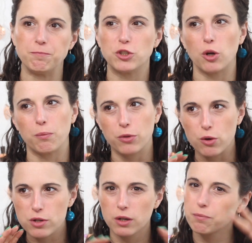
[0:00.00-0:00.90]
So
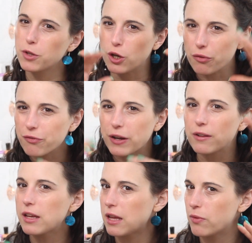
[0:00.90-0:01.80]
those are, you know,
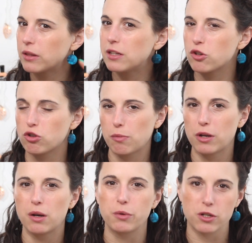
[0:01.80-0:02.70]
fairly evenly
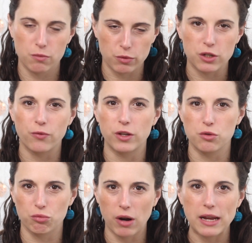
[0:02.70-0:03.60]
distributed, which
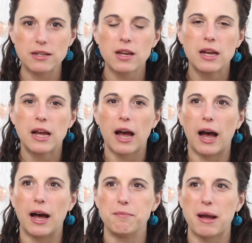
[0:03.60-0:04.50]
feels right.
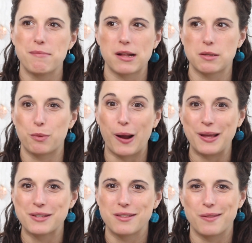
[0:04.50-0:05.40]
I'm not
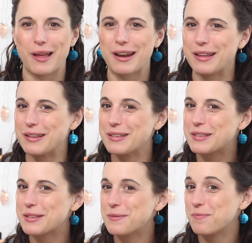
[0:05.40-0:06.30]
surprised that that
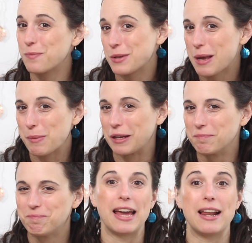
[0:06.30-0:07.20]
is what's
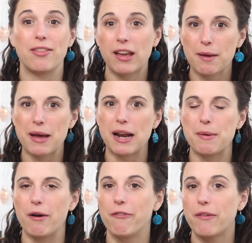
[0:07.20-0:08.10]
happening. And I think I'm at
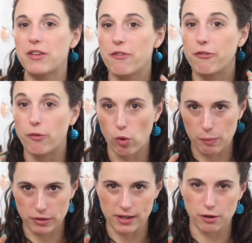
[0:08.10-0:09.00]
about
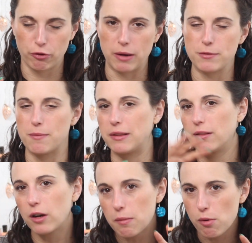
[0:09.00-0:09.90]
54% cream, so I'm a
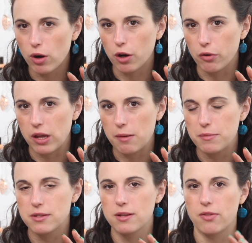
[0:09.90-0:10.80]
little more
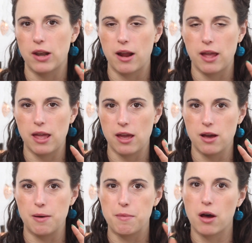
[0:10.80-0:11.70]
creams than I
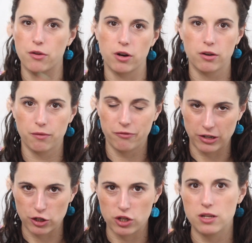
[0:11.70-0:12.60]
am other
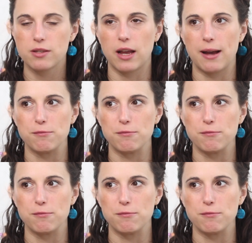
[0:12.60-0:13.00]
finishes.